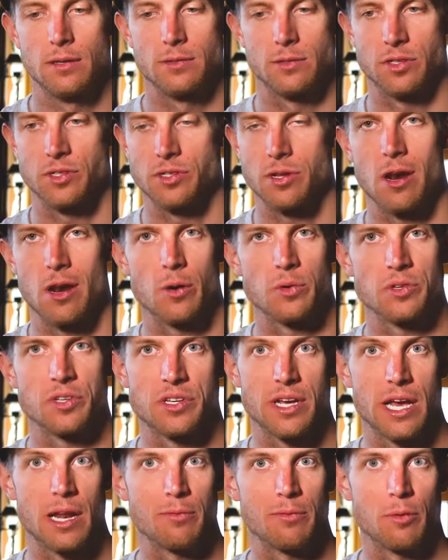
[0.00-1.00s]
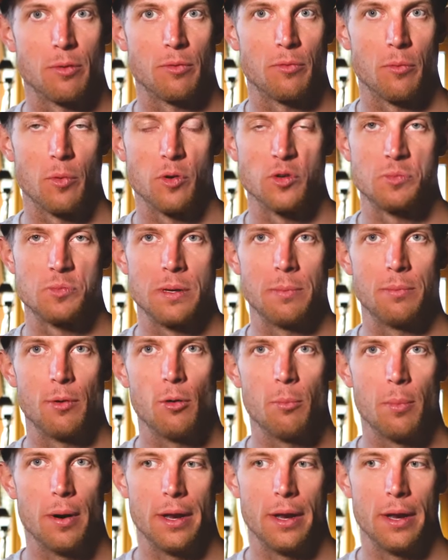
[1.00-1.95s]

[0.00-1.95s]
So it's not always attainable for most people,